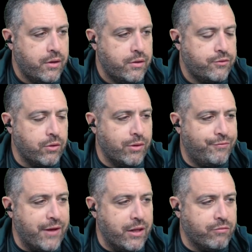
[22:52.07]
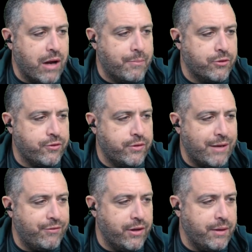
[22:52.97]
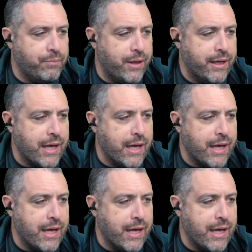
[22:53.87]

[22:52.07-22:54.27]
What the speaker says: So LaFell and Roberts are definitely in play.